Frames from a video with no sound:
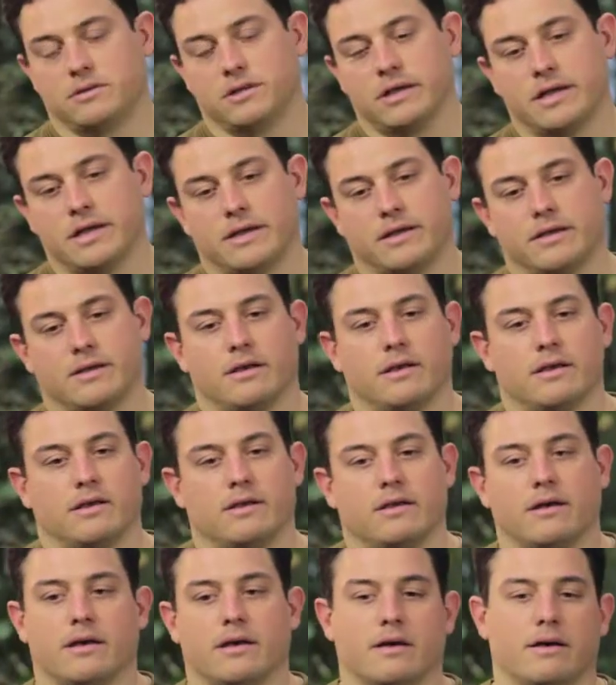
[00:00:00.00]
like
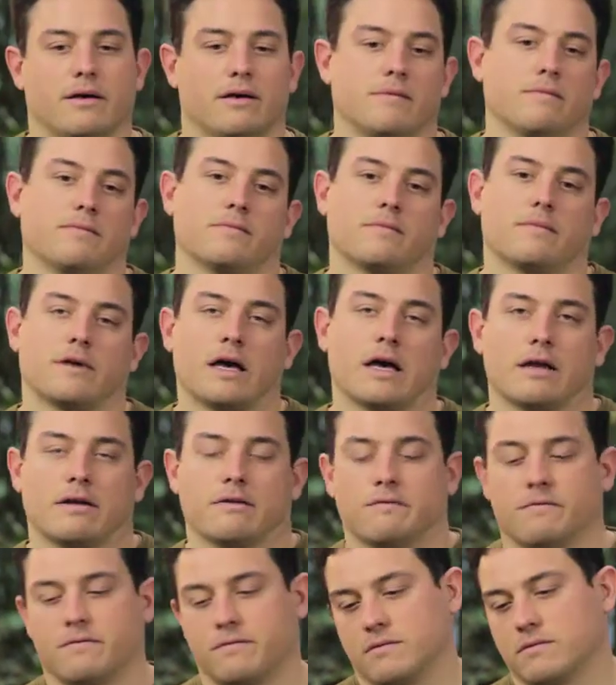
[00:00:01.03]
kind
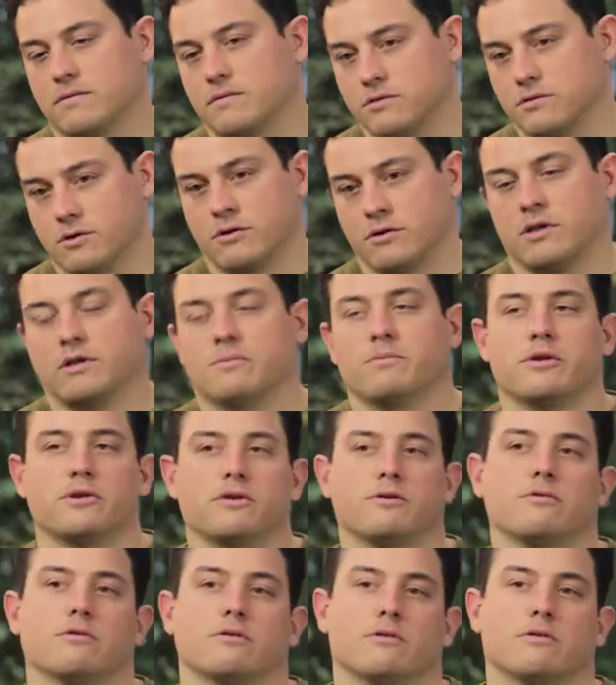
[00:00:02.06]
of dirty
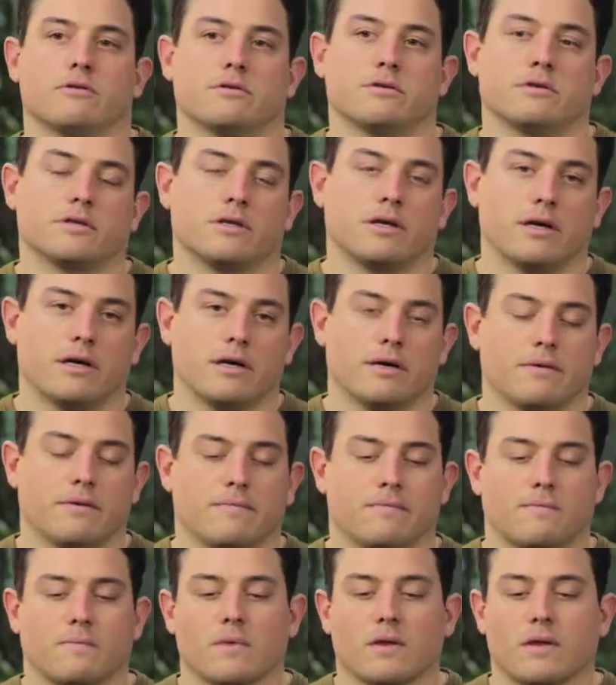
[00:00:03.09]
manures,
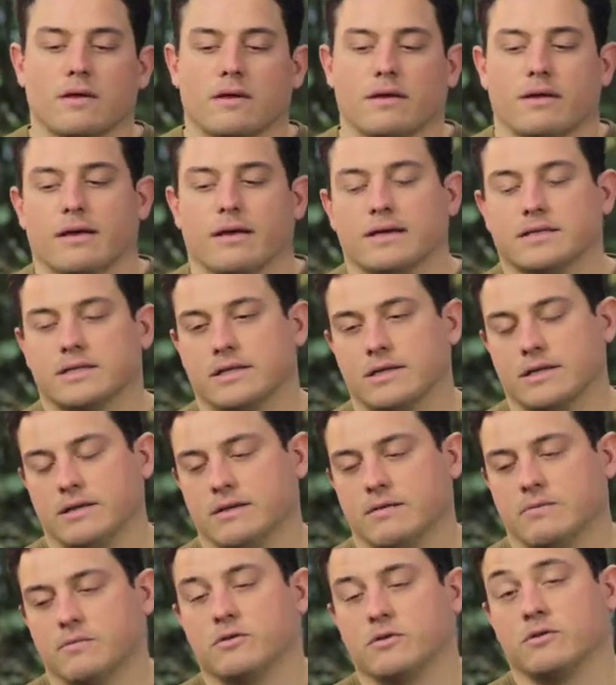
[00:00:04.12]
as
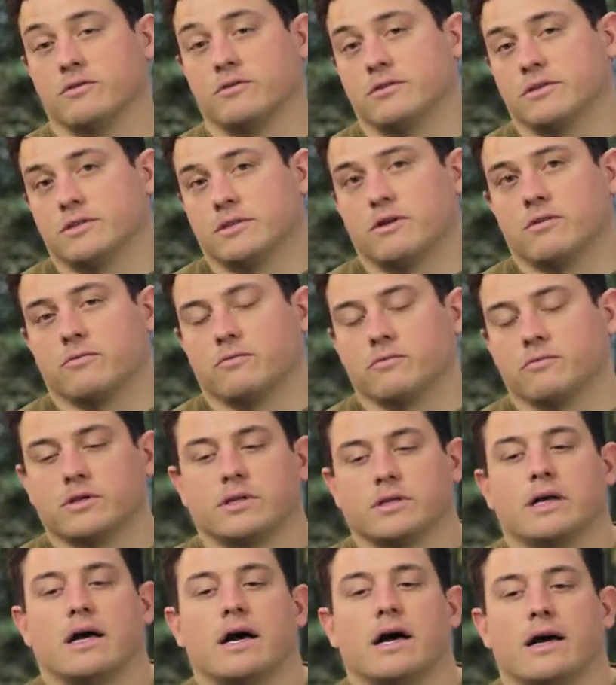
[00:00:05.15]
in manures that are
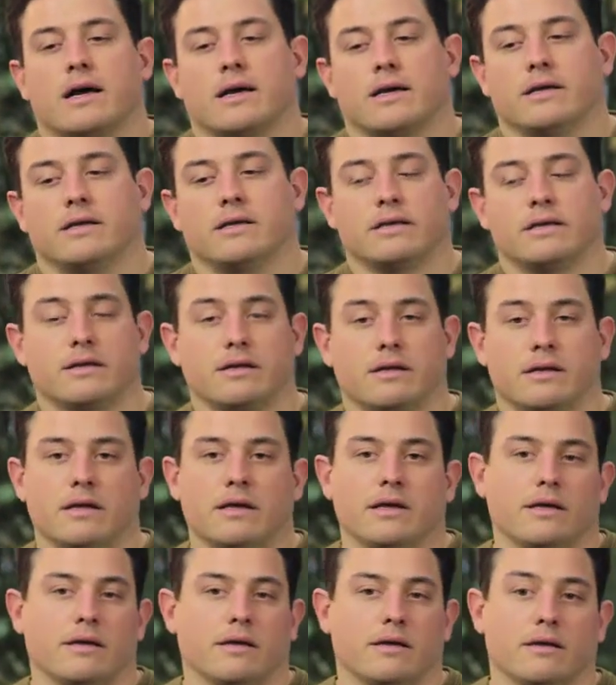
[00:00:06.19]
really high
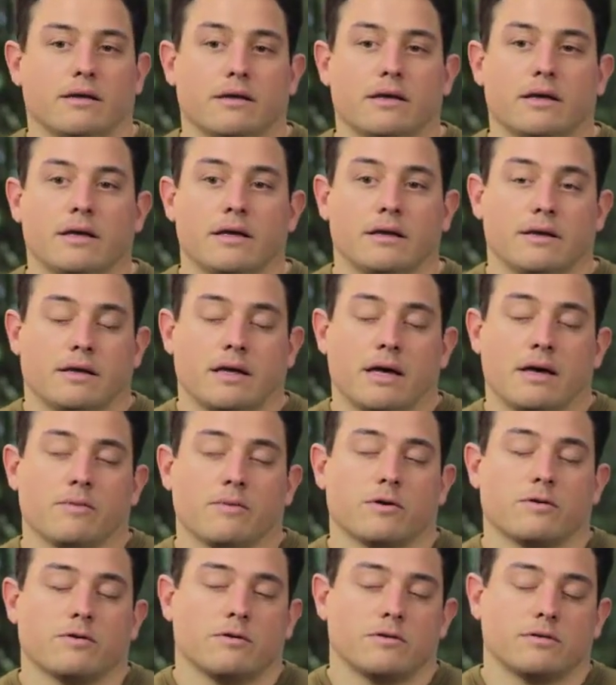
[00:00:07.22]
in
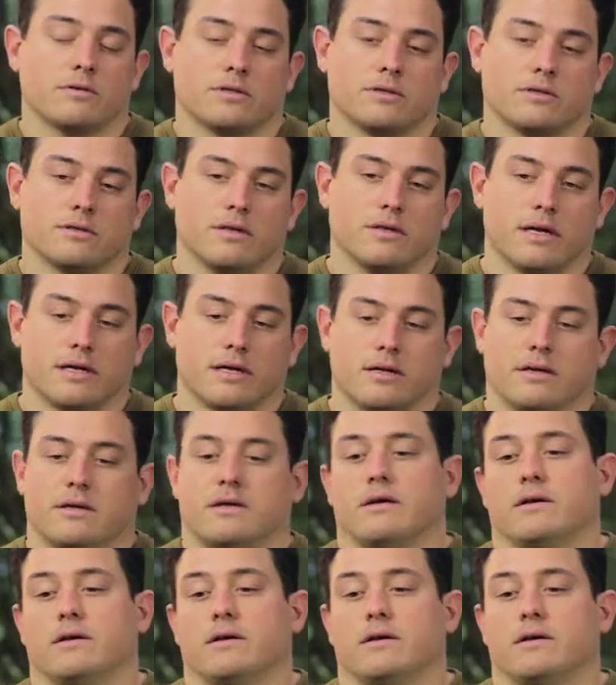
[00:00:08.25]
chemicals like